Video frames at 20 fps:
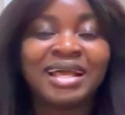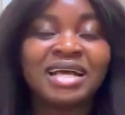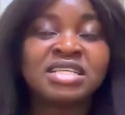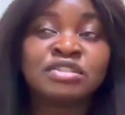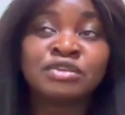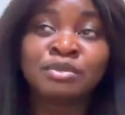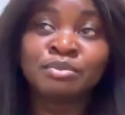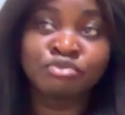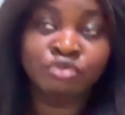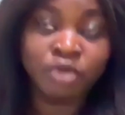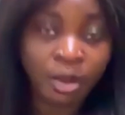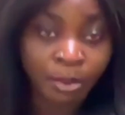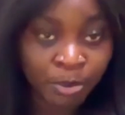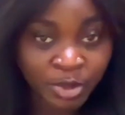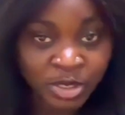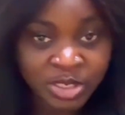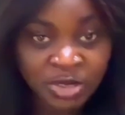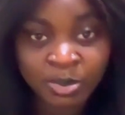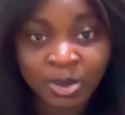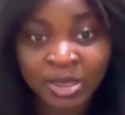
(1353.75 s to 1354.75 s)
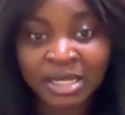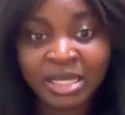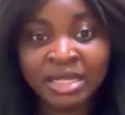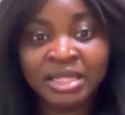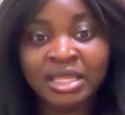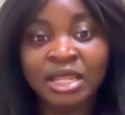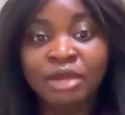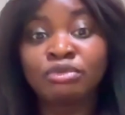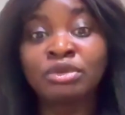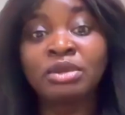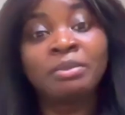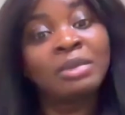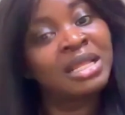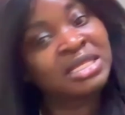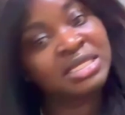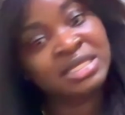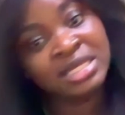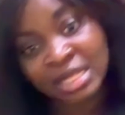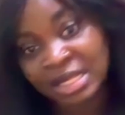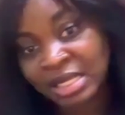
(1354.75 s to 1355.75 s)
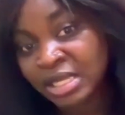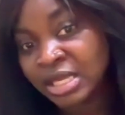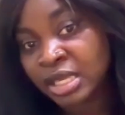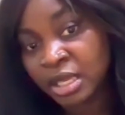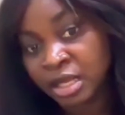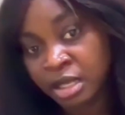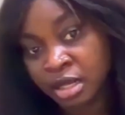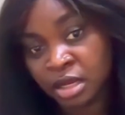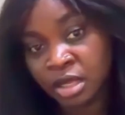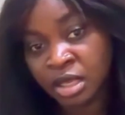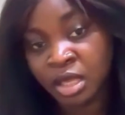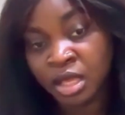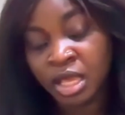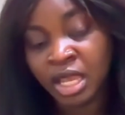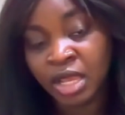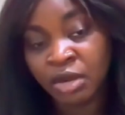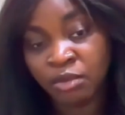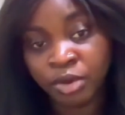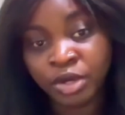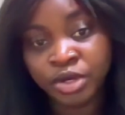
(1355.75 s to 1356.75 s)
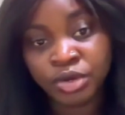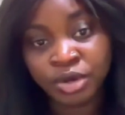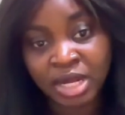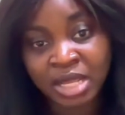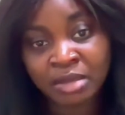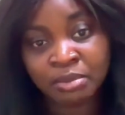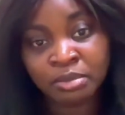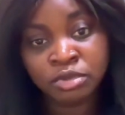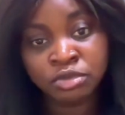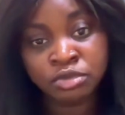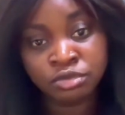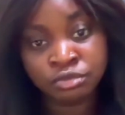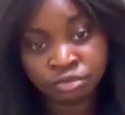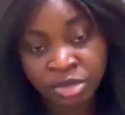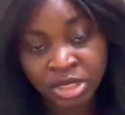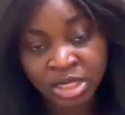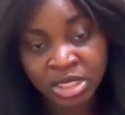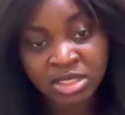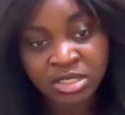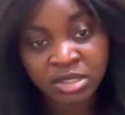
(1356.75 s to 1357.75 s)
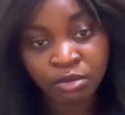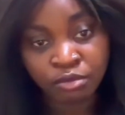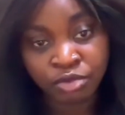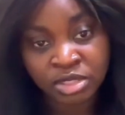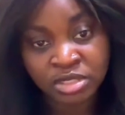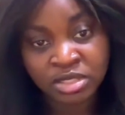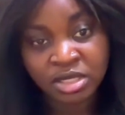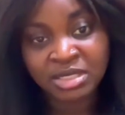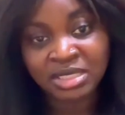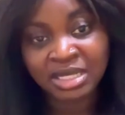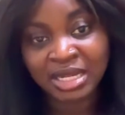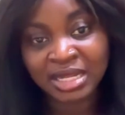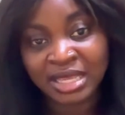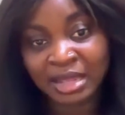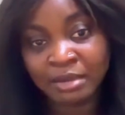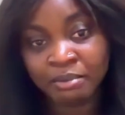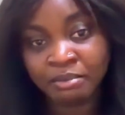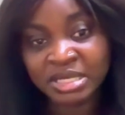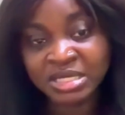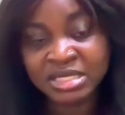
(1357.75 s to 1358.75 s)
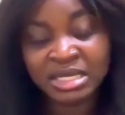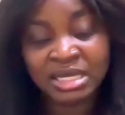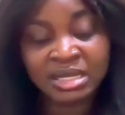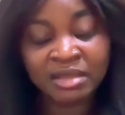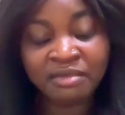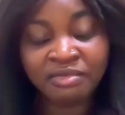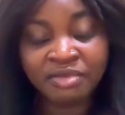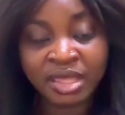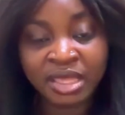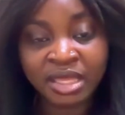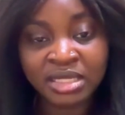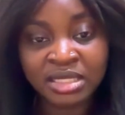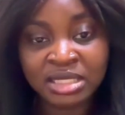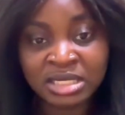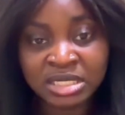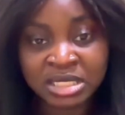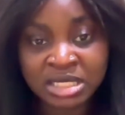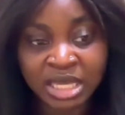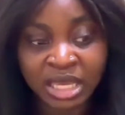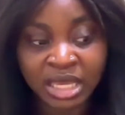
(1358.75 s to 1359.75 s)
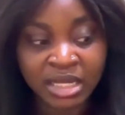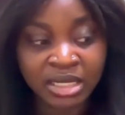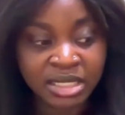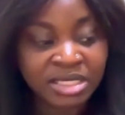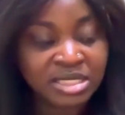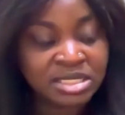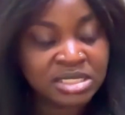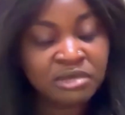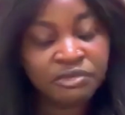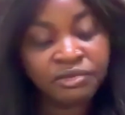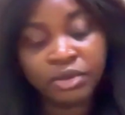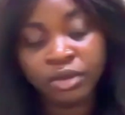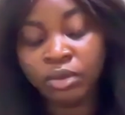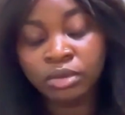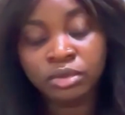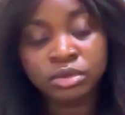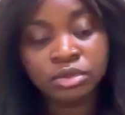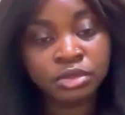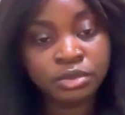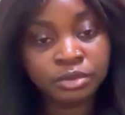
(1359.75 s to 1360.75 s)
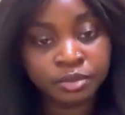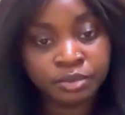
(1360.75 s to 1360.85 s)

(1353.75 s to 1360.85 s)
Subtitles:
the proper split, that remains clean, and where you're able to read some results that can be significant in the end. It's difficult.